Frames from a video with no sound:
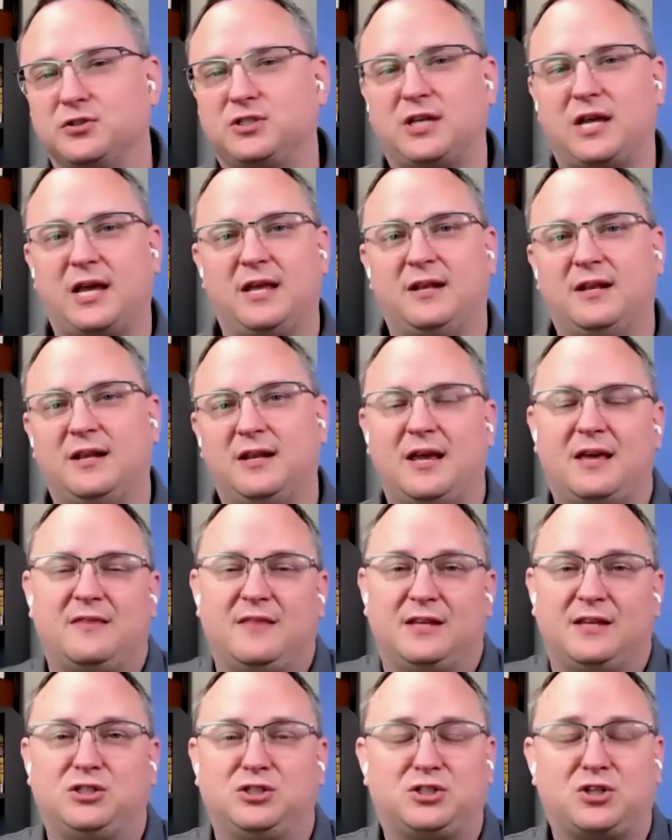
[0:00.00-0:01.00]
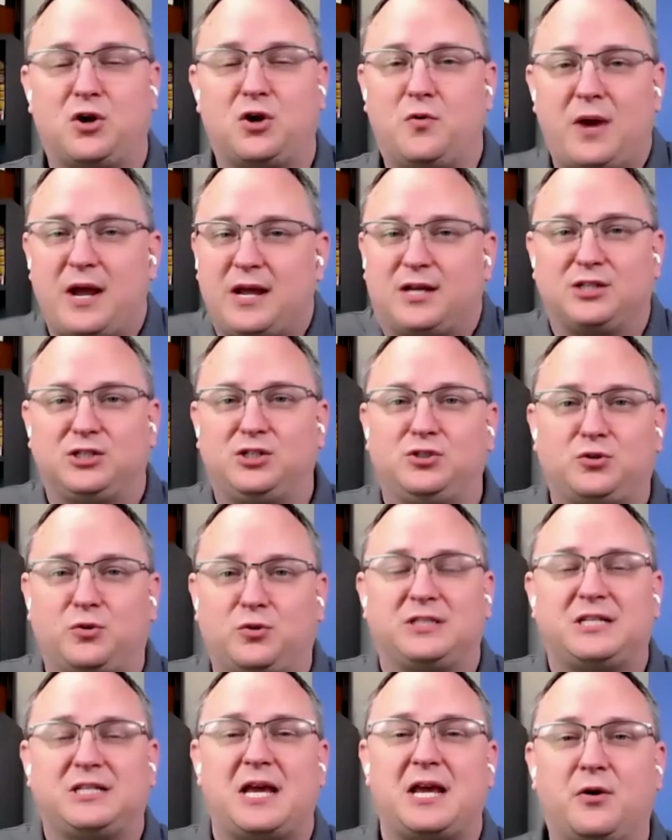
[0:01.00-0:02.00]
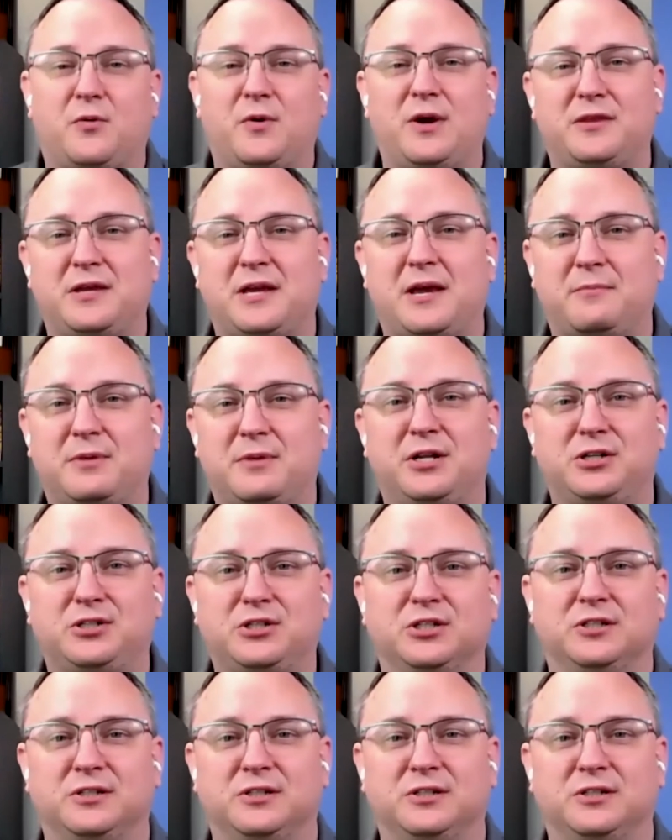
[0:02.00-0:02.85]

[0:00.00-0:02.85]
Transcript: and they just go away because you sort of take away the ammunition.